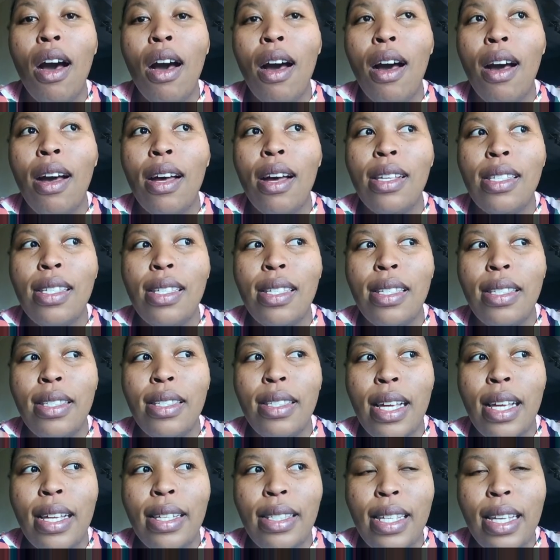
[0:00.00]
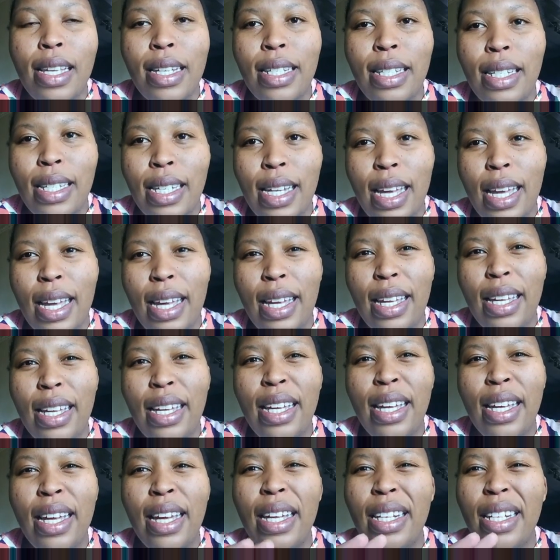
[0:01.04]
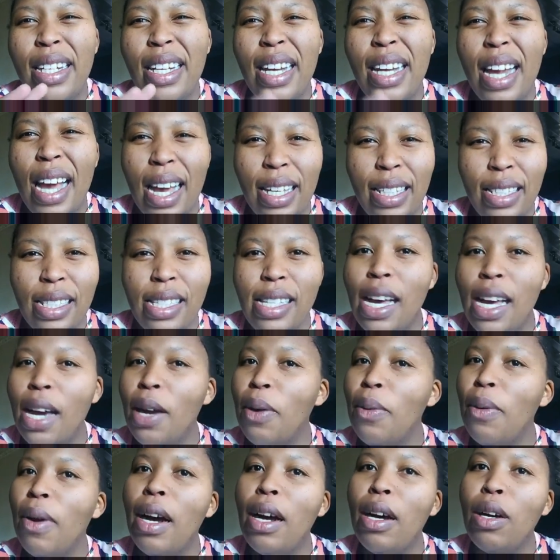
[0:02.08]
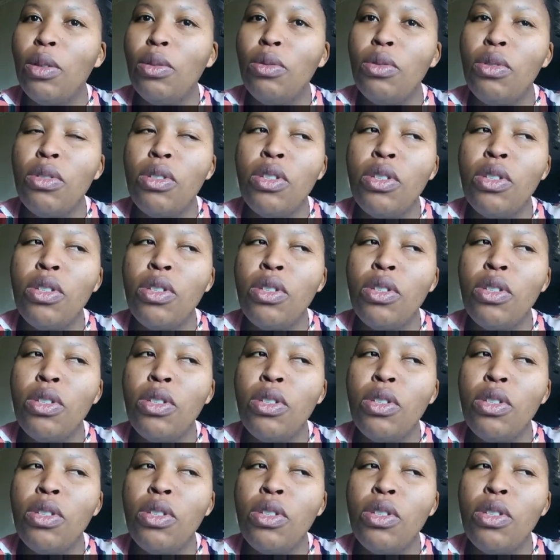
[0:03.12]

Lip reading: Saturday night around